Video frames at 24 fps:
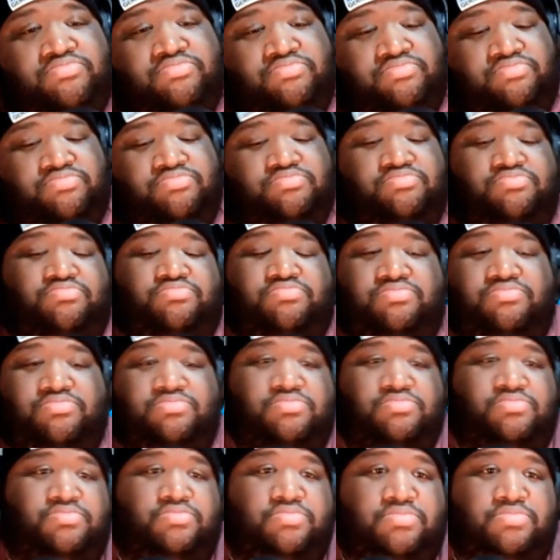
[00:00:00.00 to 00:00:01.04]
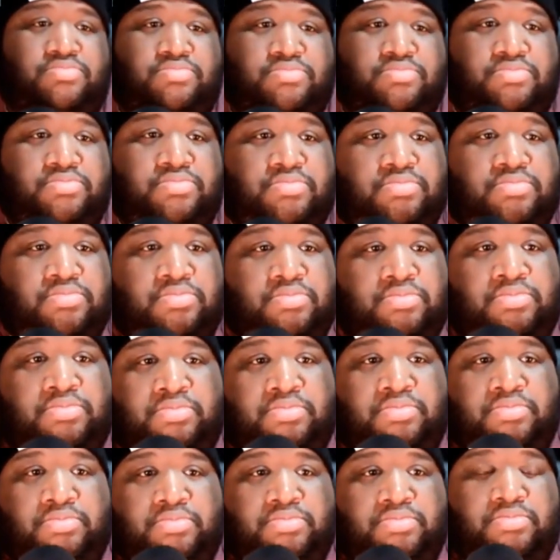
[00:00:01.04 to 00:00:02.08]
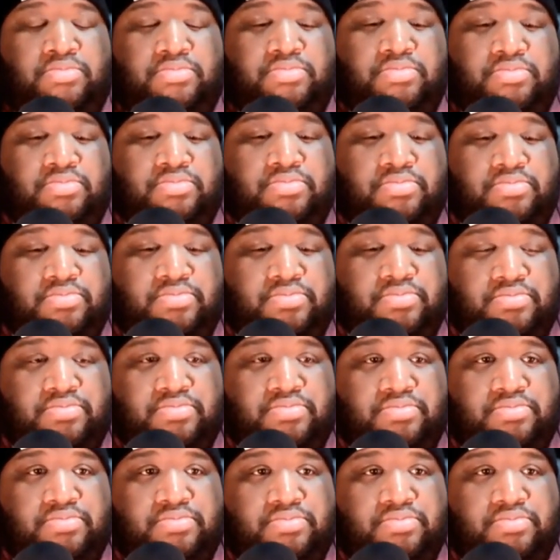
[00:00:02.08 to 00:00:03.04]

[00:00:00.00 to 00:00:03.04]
(silent)